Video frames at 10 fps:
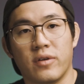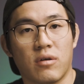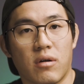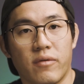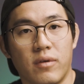
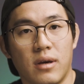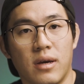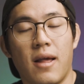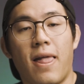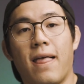photography,
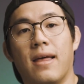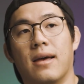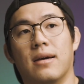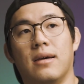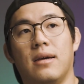
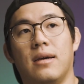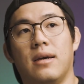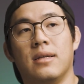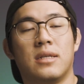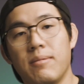
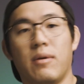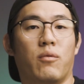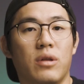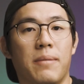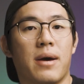it's going to be
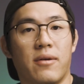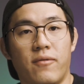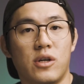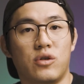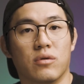really
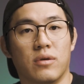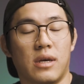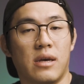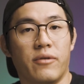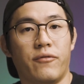beneficial
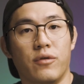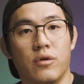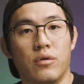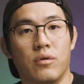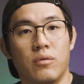if
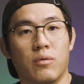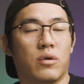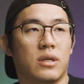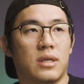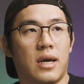you
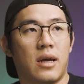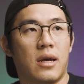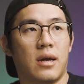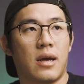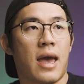were to
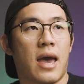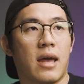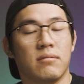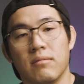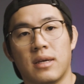say
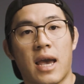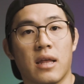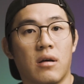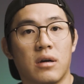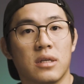add
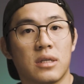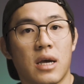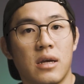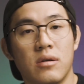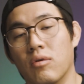catalog
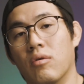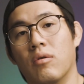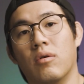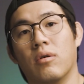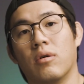design
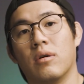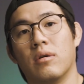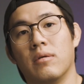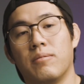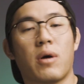
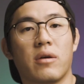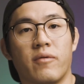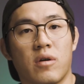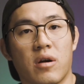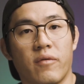or product
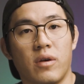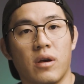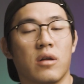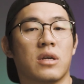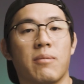
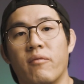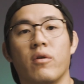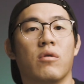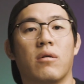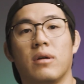photography on top of
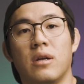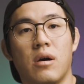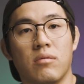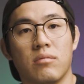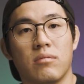what you already
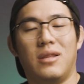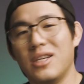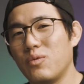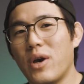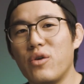know.
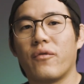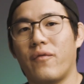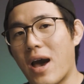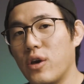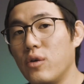This way your
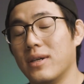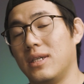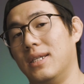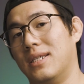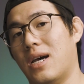value as
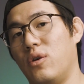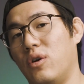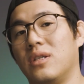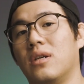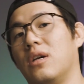a designer
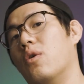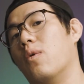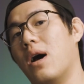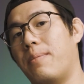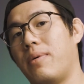is going to
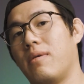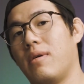go up